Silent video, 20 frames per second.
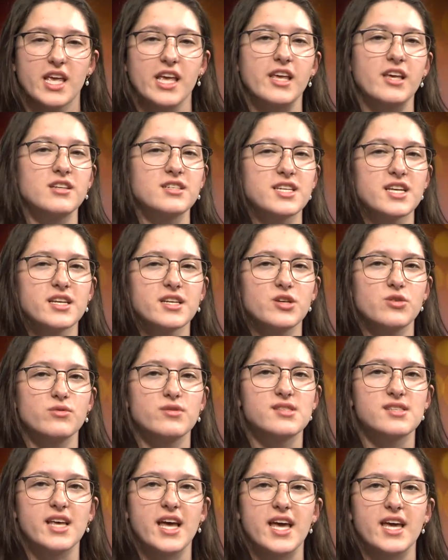He
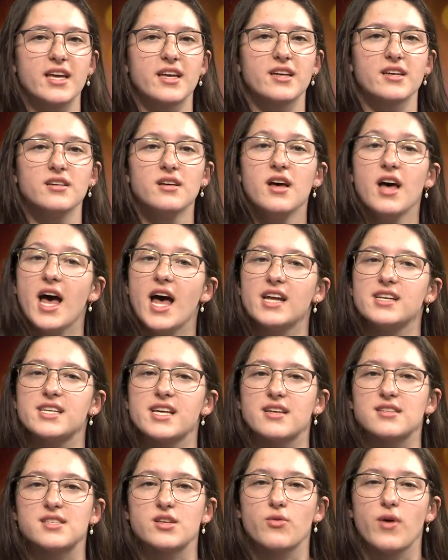continued saying,
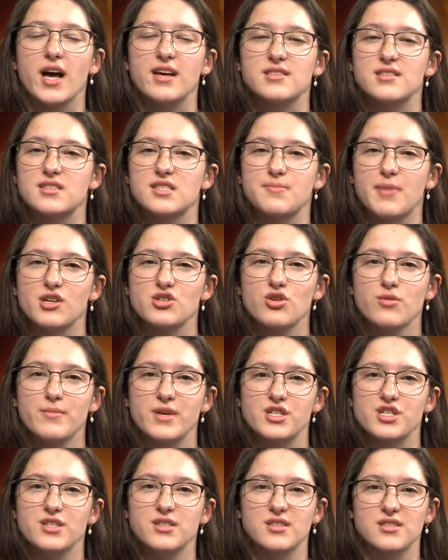"NDSU has a special
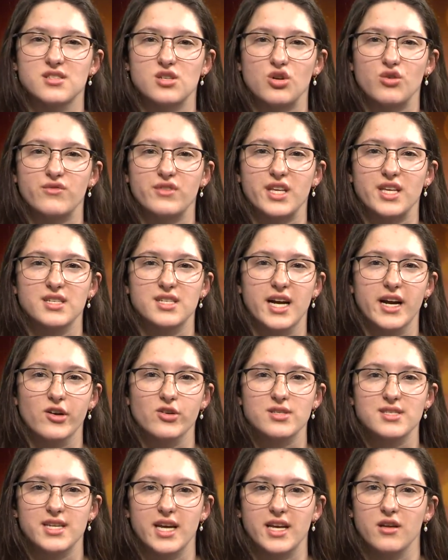mission to serve the
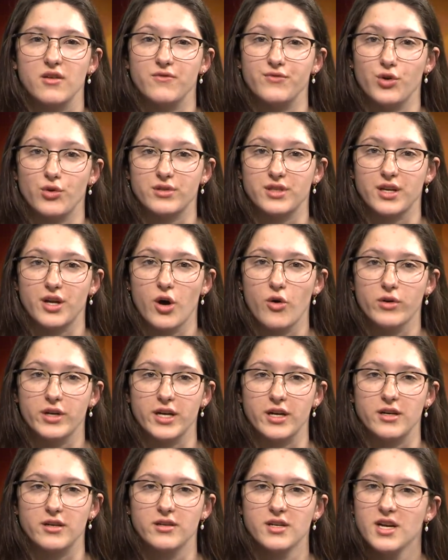entire state of North
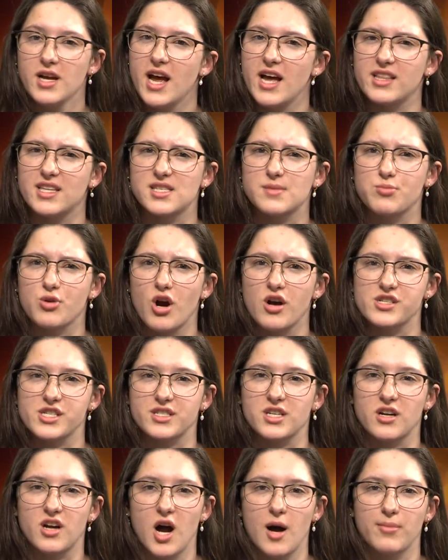Dakota, and this
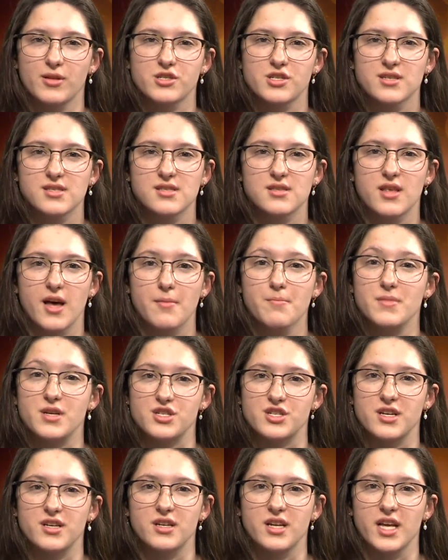project accomplishes that
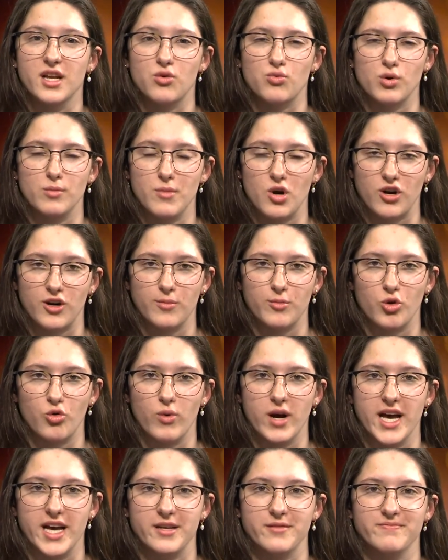mission in a remarkable
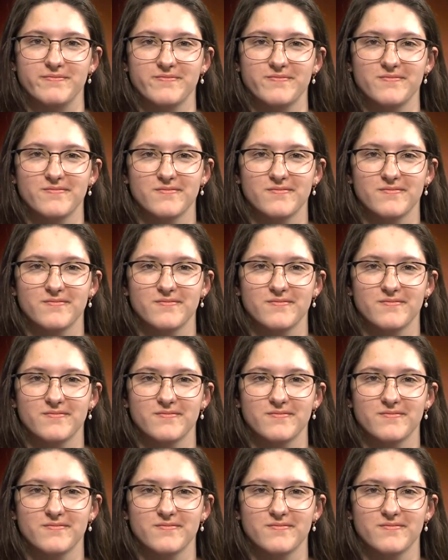way."